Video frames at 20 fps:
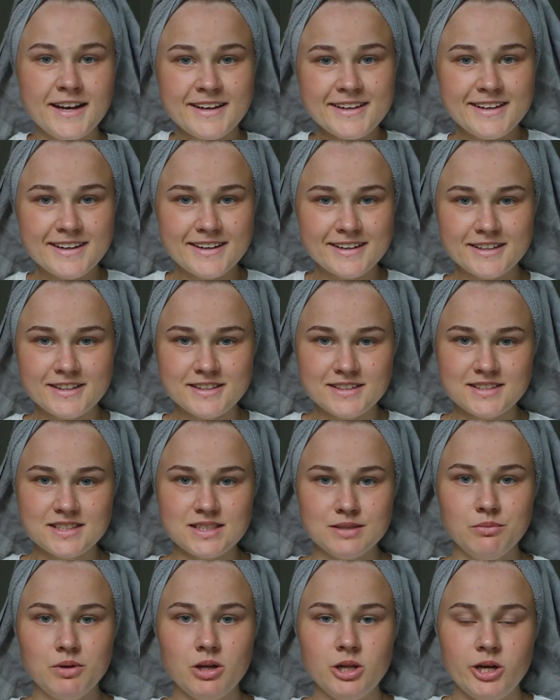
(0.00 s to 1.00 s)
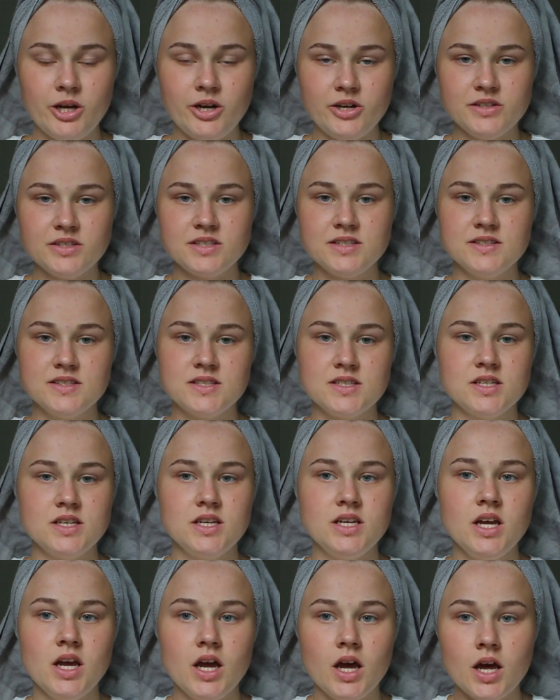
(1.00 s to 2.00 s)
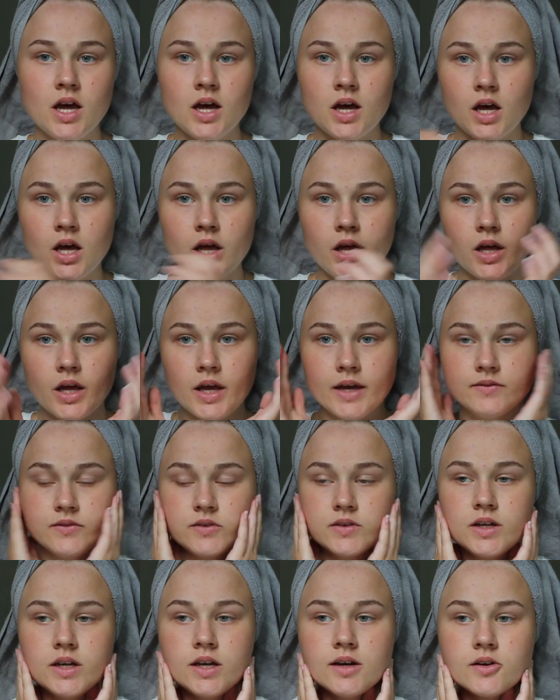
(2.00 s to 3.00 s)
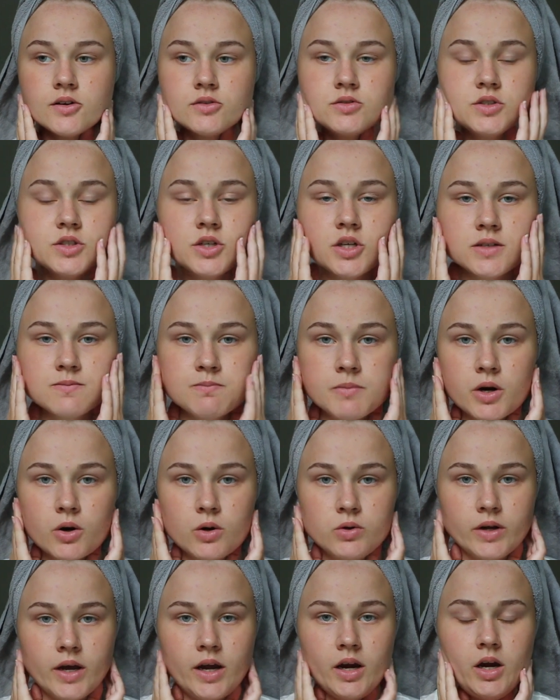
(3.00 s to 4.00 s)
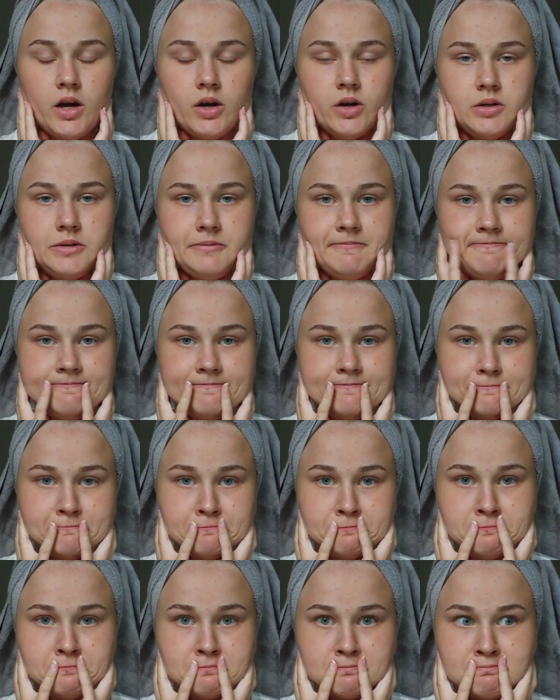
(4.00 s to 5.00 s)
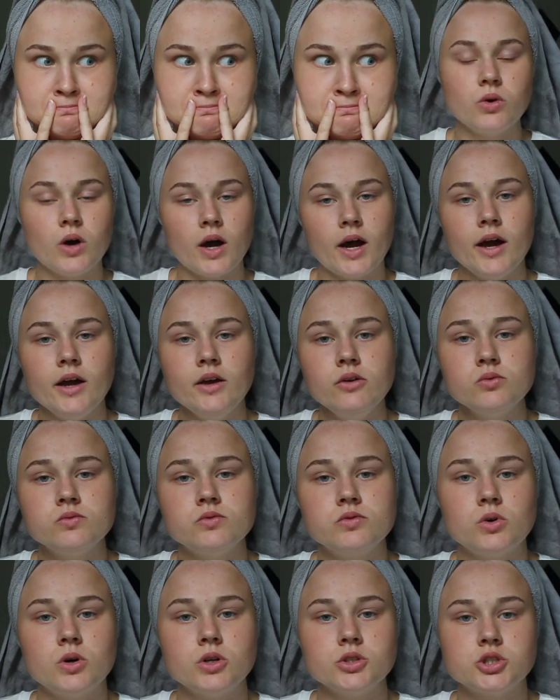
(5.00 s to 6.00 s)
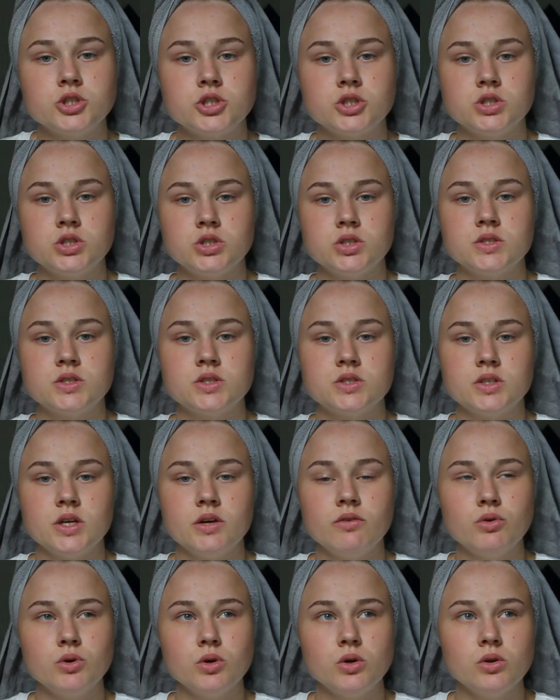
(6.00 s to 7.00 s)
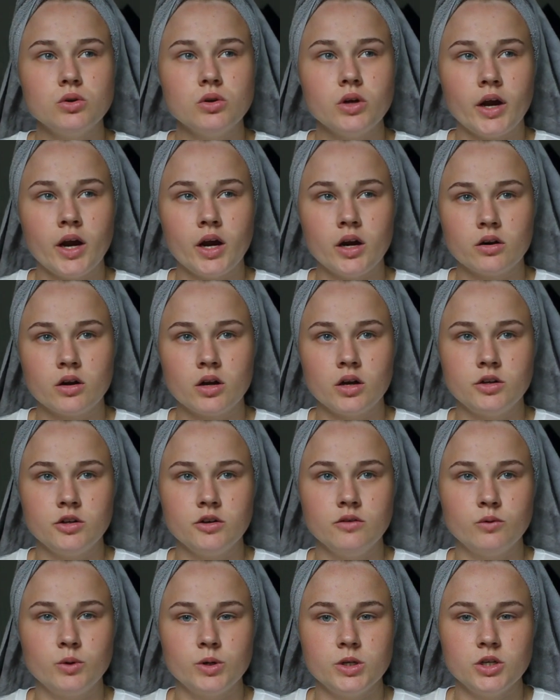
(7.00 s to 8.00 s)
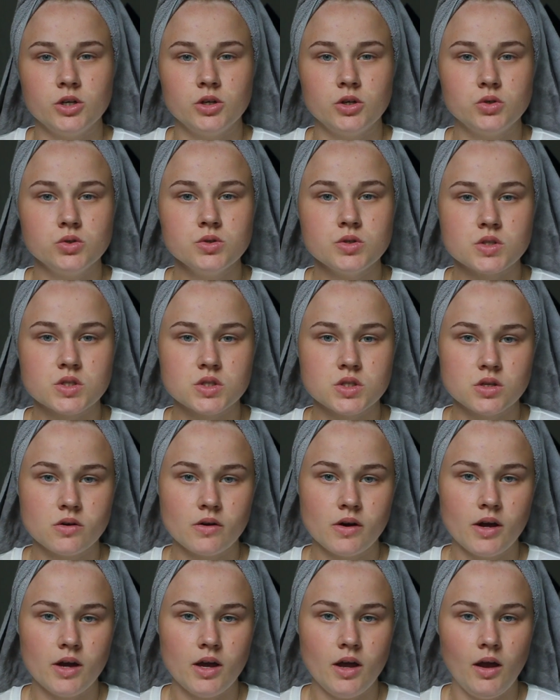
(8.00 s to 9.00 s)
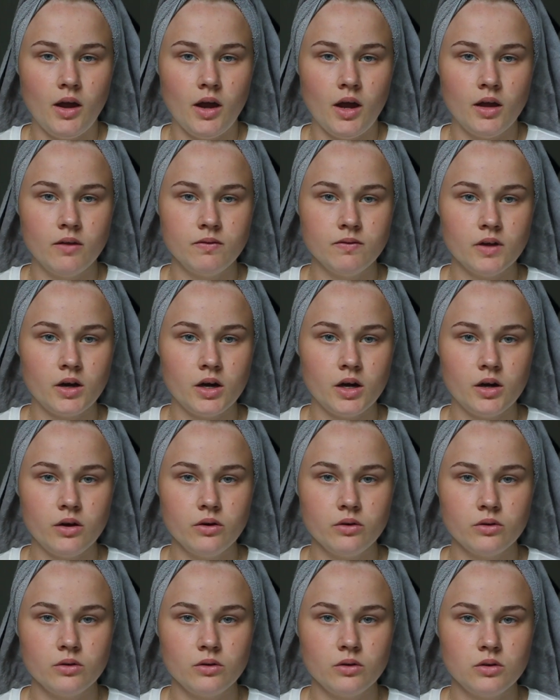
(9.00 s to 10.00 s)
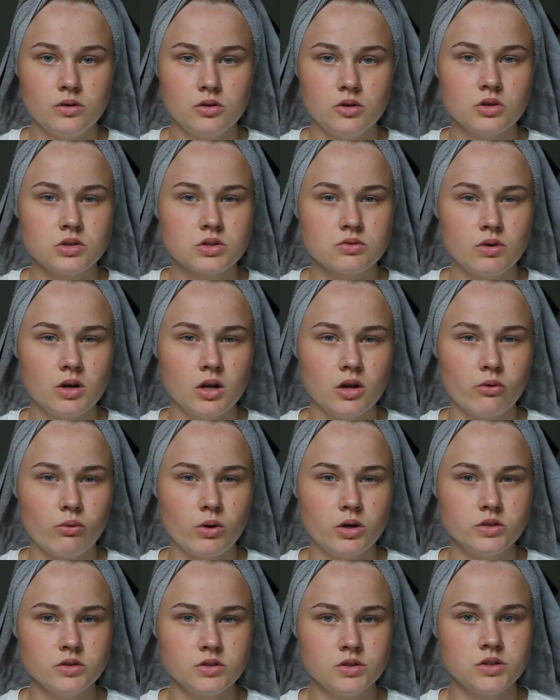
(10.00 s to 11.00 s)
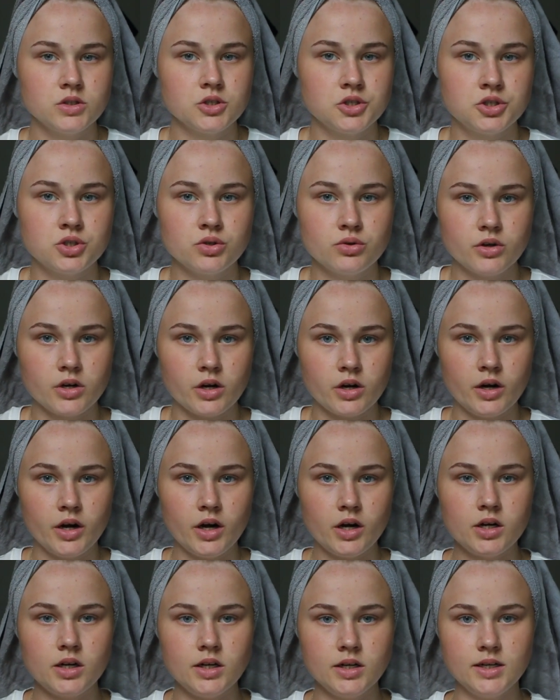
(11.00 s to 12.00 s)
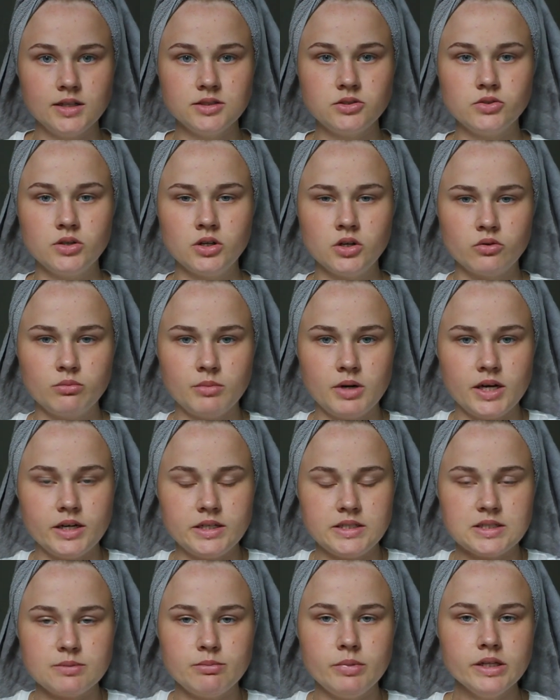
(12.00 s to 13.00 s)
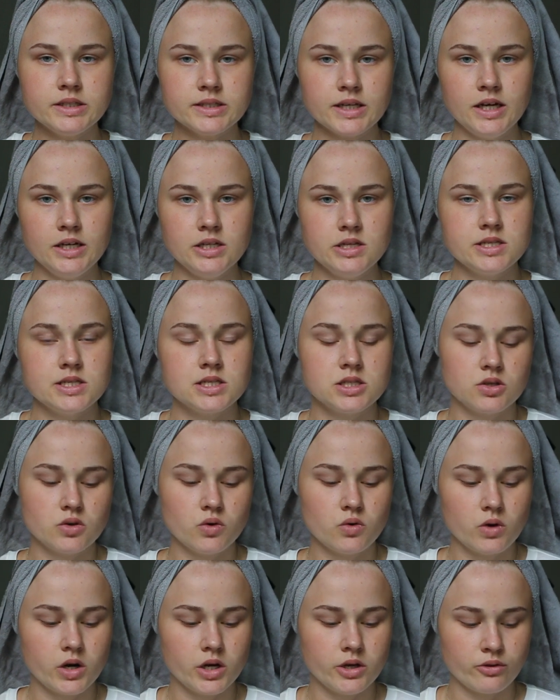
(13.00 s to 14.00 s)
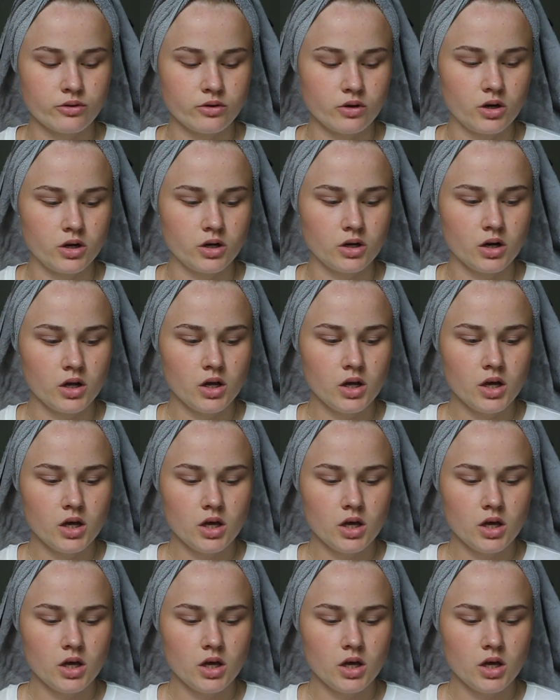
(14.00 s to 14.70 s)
Hi guys, Mollou here, as you can see, and today I'm going to cut my own hair. So I have watched several hair cutting videos and I just really want shorter hair and get rid of my split ends, so I thought